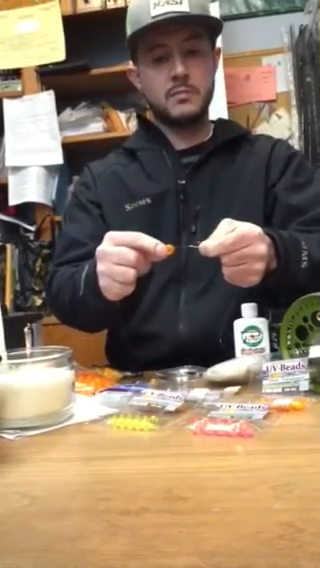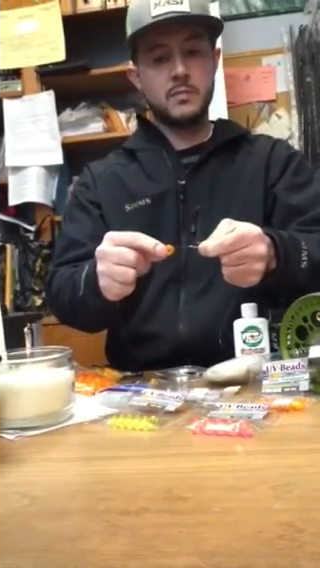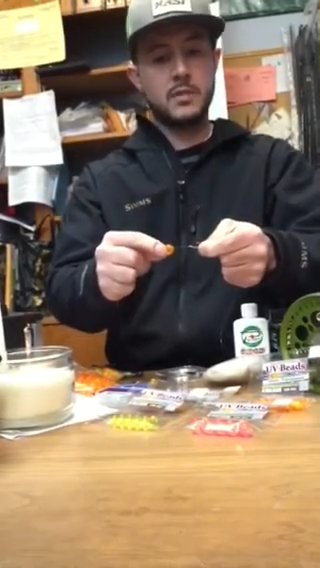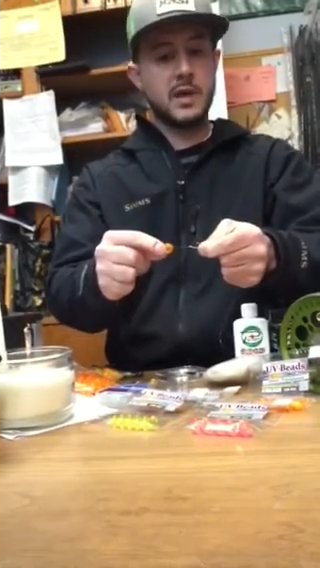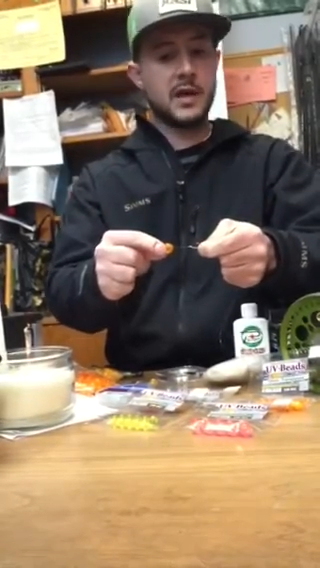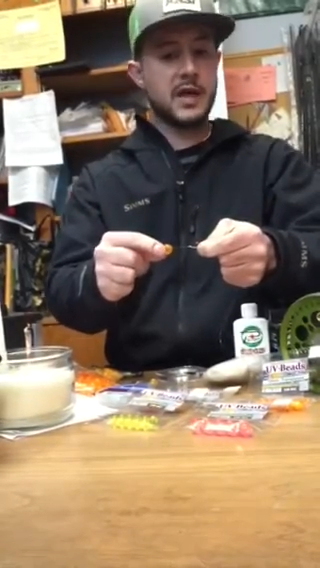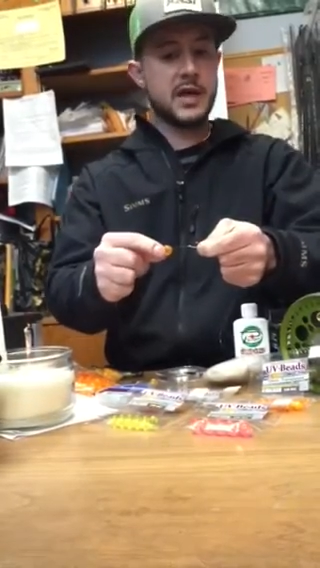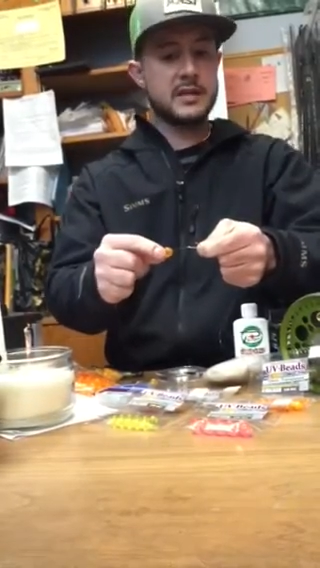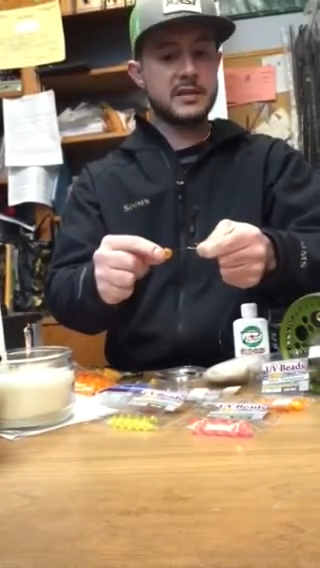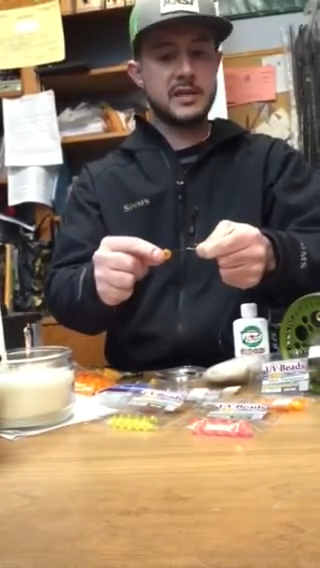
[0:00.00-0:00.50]

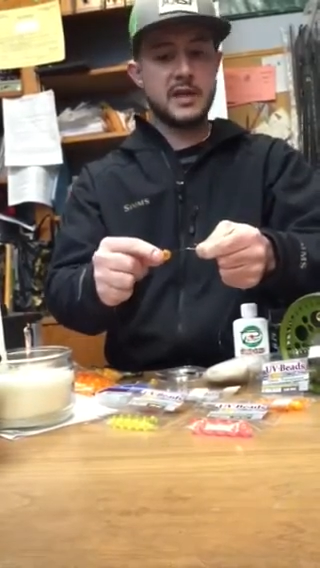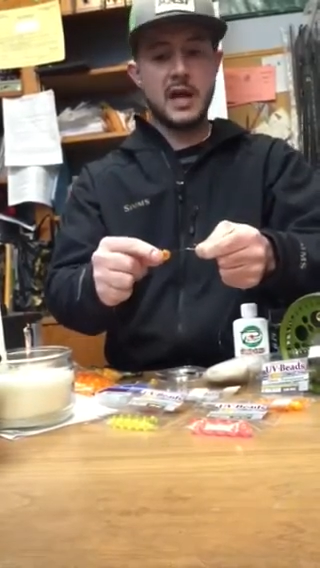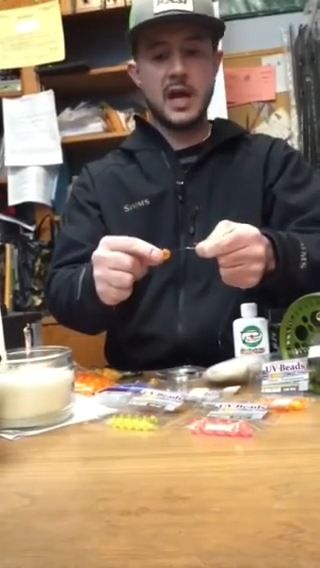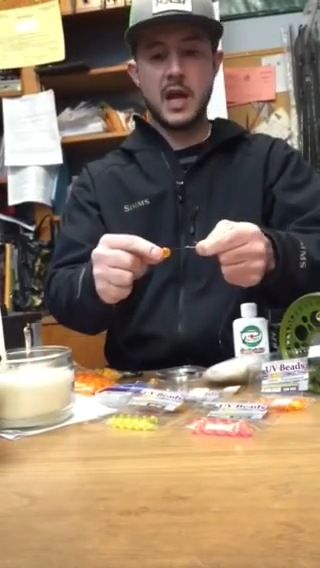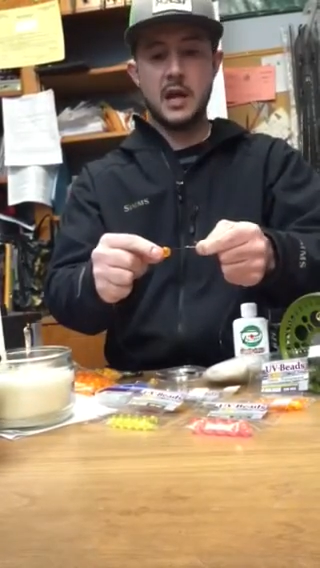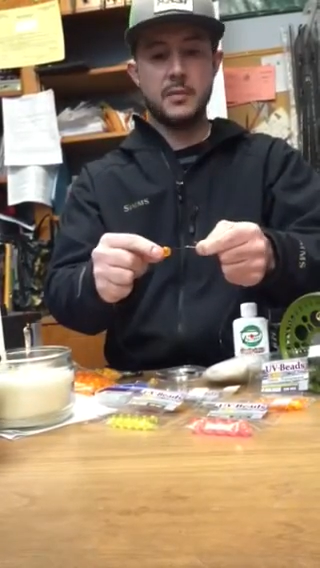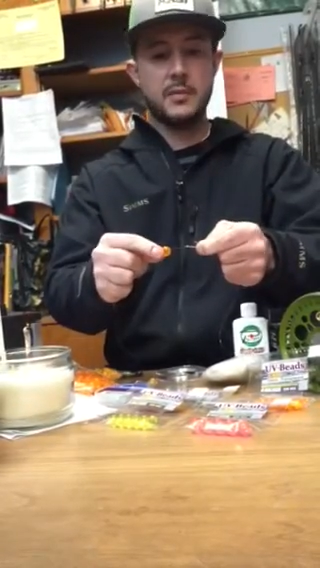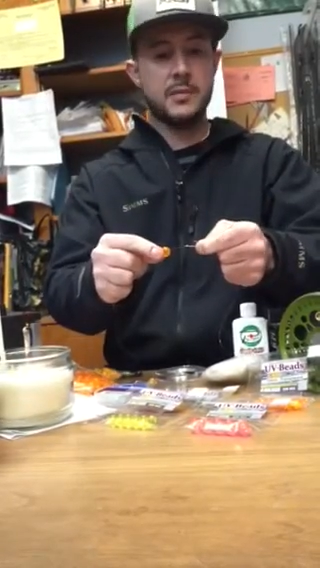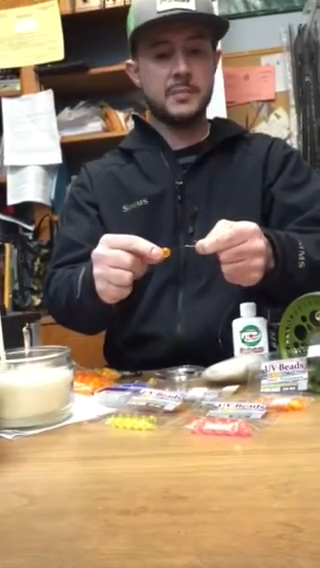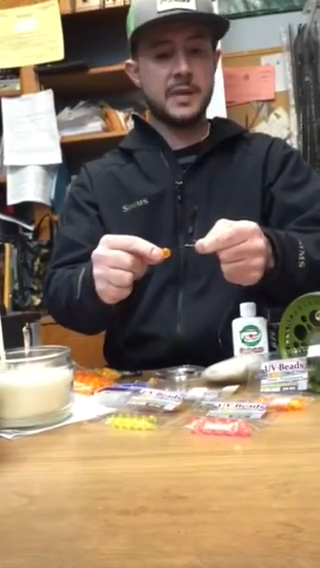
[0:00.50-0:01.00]
Like I said,
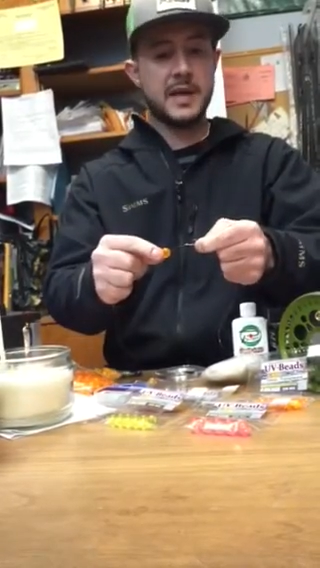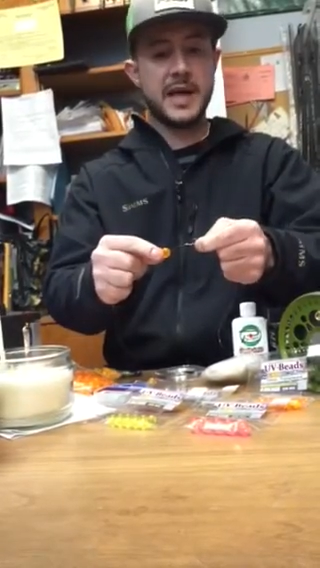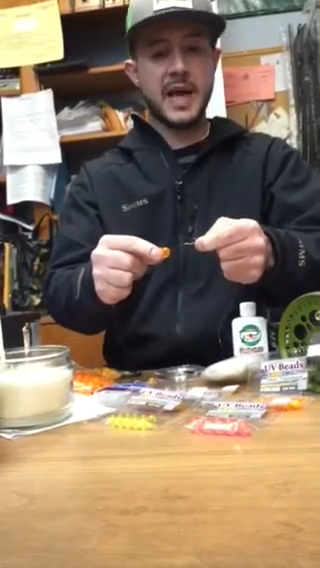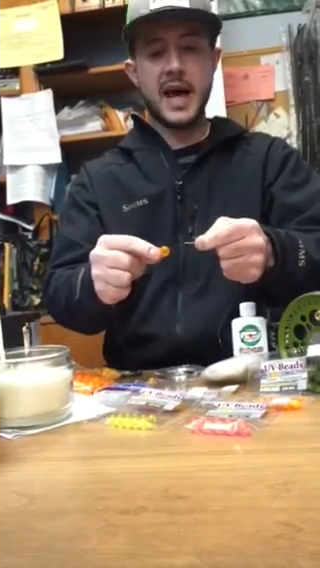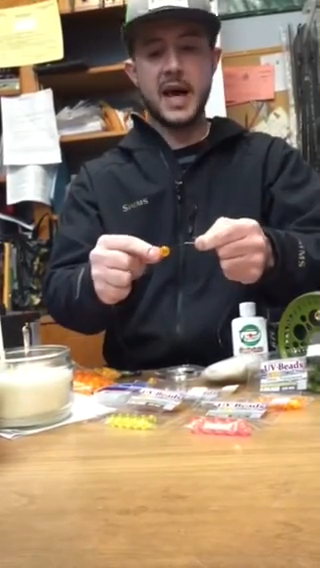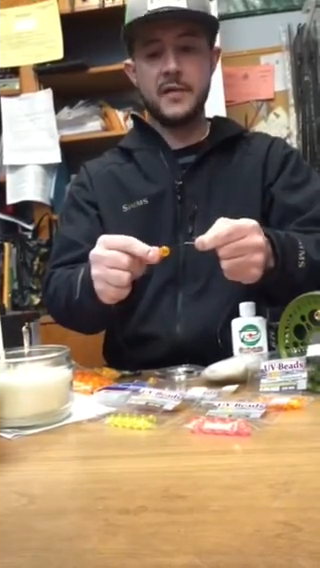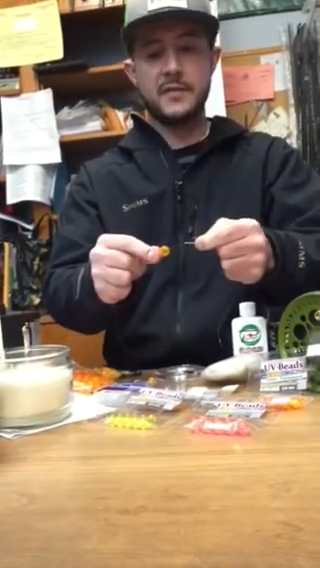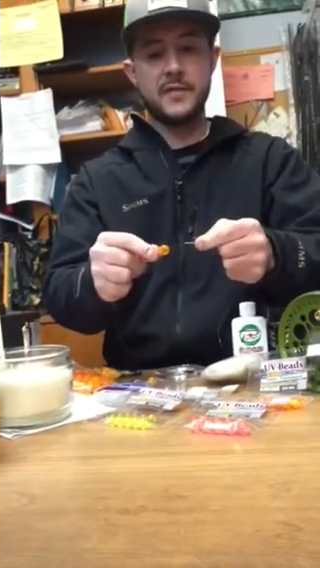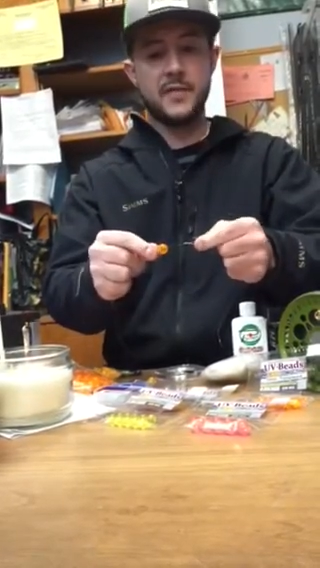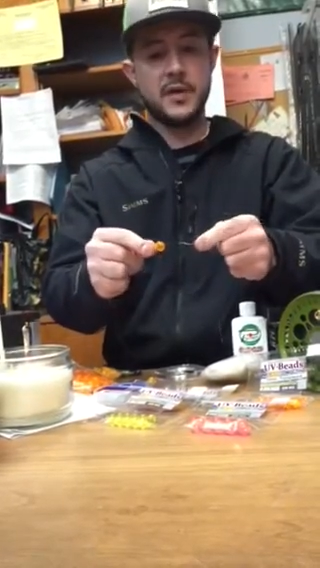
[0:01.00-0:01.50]
I would be
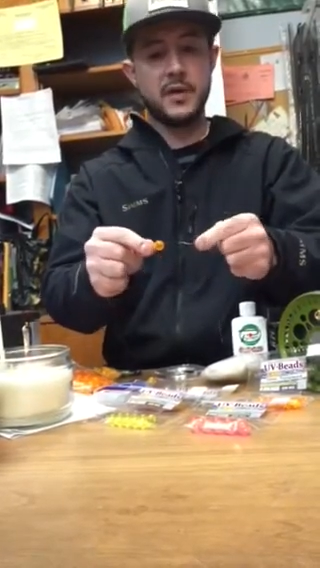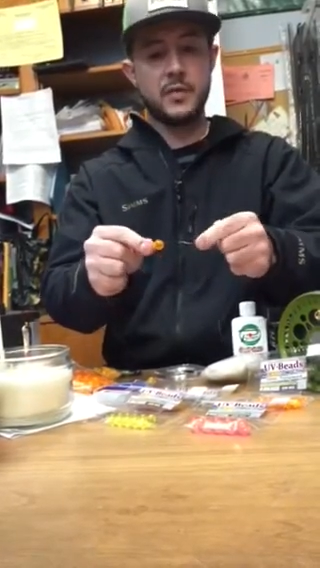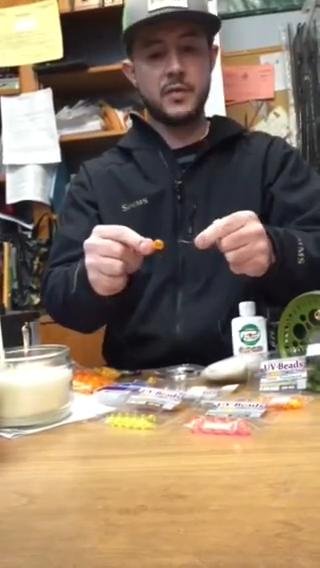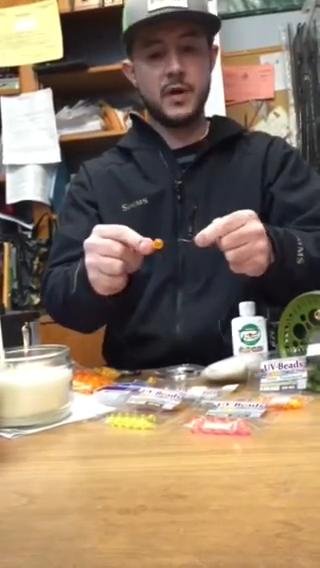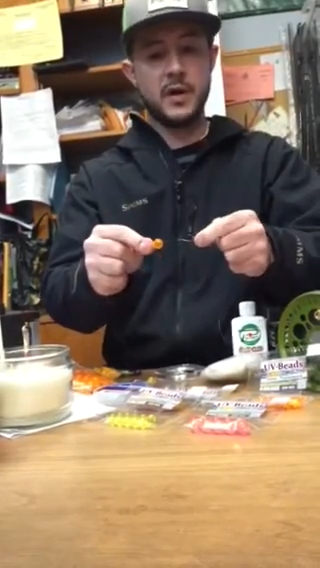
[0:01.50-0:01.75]
confident